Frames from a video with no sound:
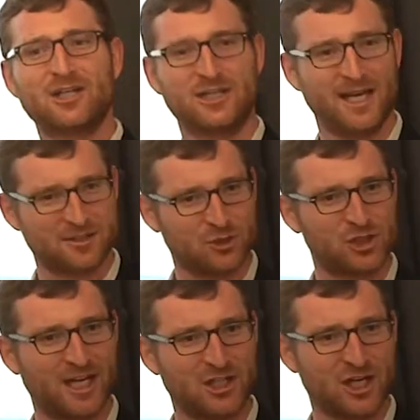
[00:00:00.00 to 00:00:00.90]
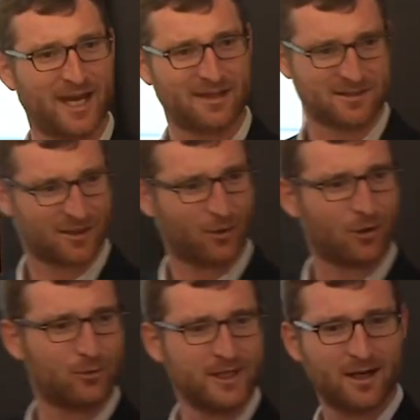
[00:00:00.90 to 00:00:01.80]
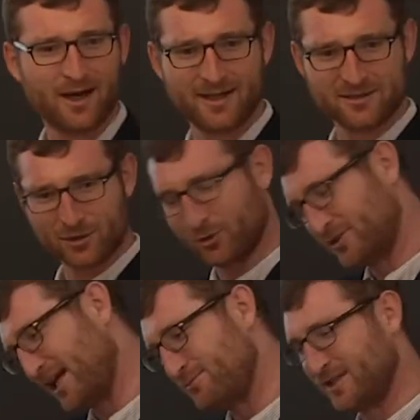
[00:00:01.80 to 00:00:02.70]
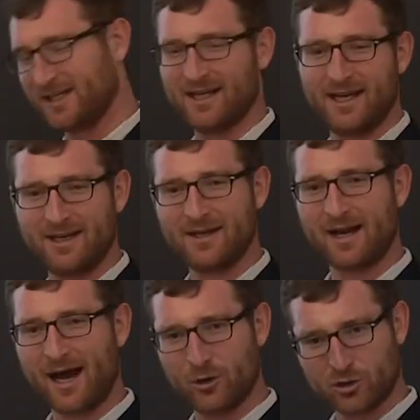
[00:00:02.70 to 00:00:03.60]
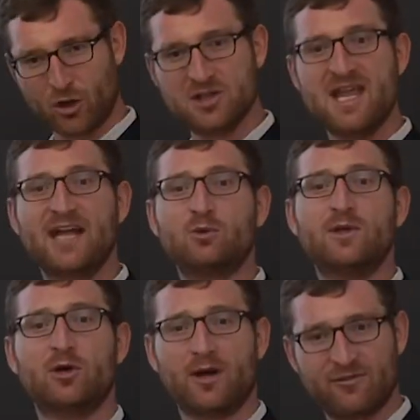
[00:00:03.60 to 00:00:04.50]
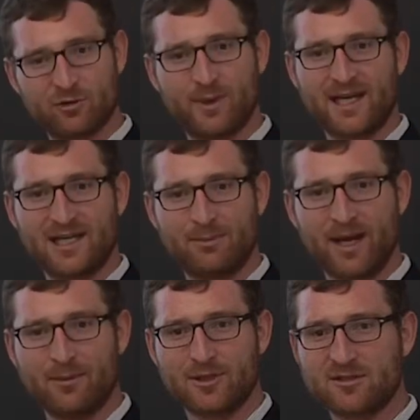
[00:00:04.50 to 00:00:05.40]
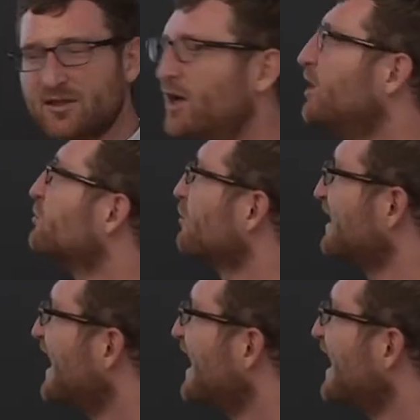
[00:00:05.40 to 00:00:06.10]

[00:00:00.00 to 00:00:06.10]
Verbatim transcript: actually has to change hands. They'll all realize, oh, 10 million in and out. On net, we don't have to make any payments. So the